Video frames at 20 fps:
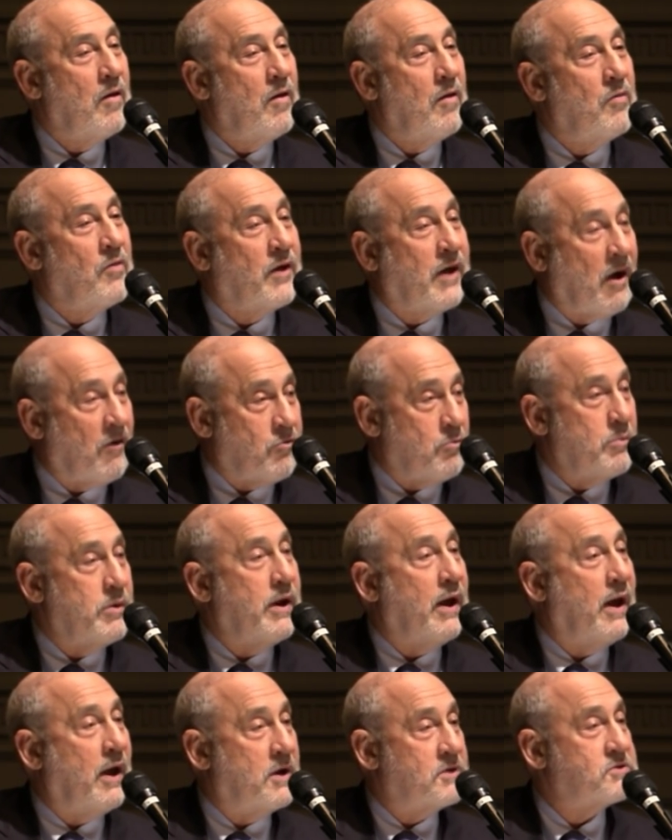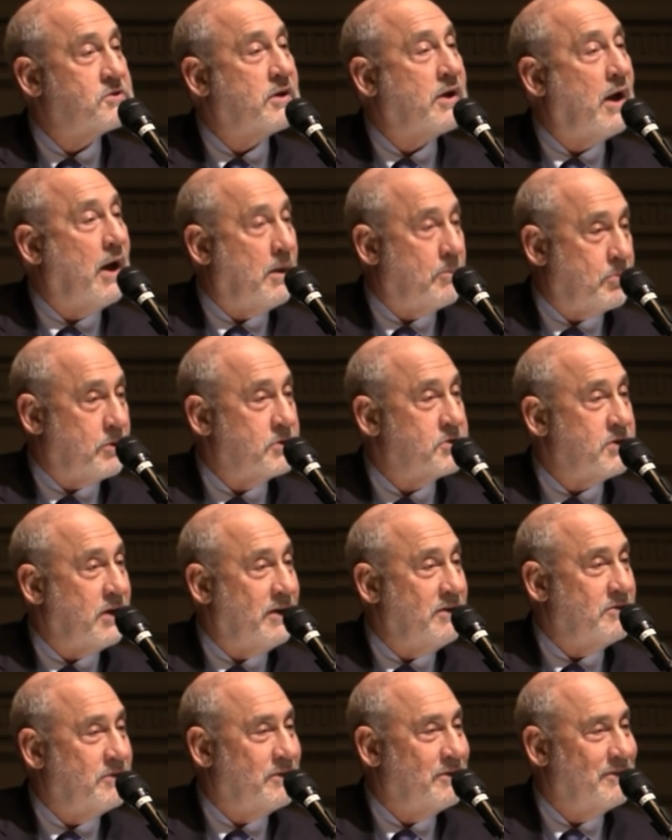the government has to
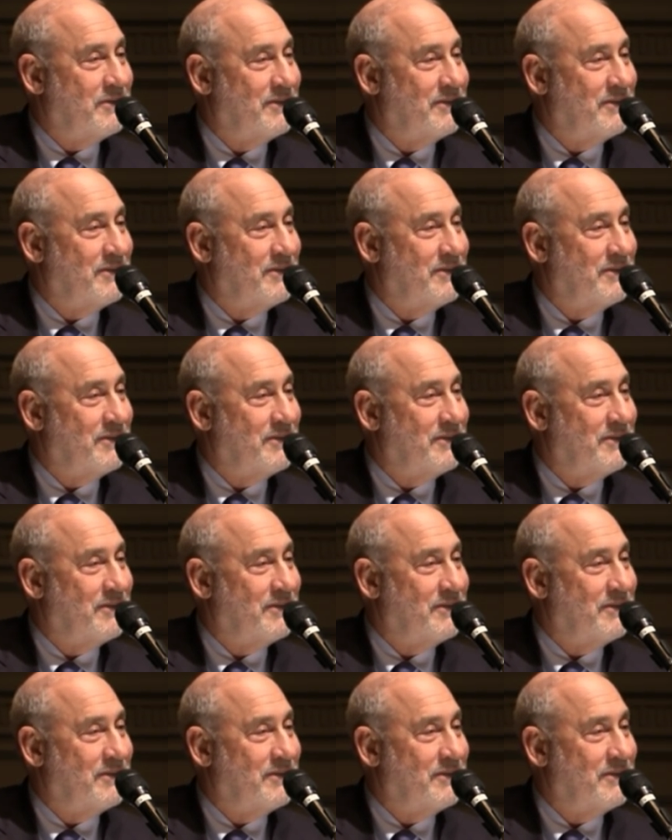compensate.